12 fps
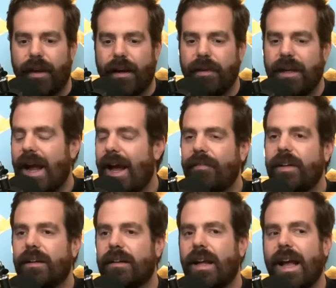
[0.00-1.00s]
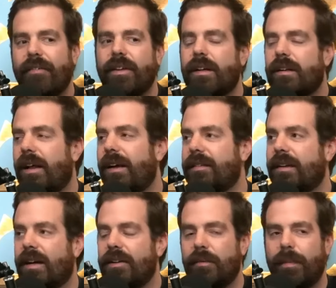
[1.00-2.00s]
I mean, having a classic
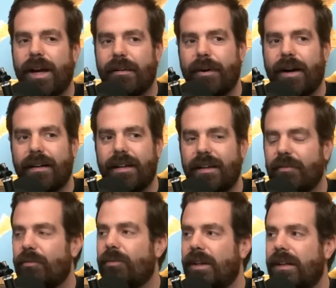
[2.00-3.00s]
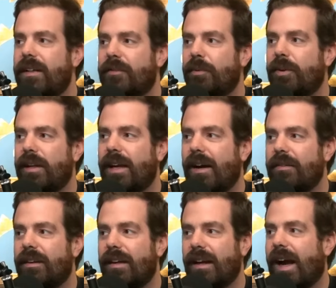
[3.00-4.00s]
out of your back pocket really is putting
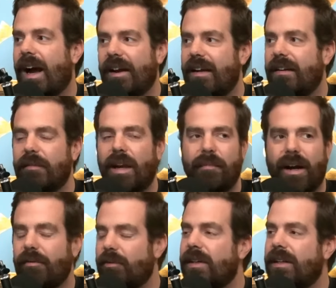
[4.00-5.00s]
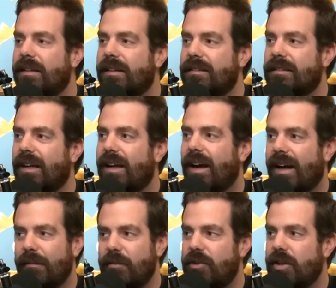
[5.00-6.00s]
out like, I am not reading this. I
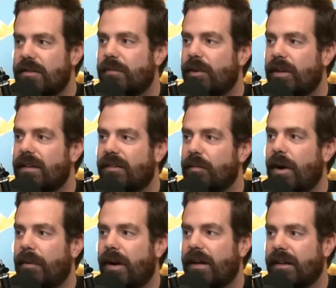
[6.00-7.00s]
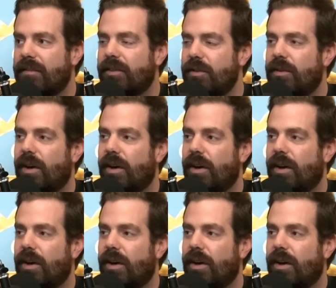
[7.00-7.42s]
am just putting this in my pocket so you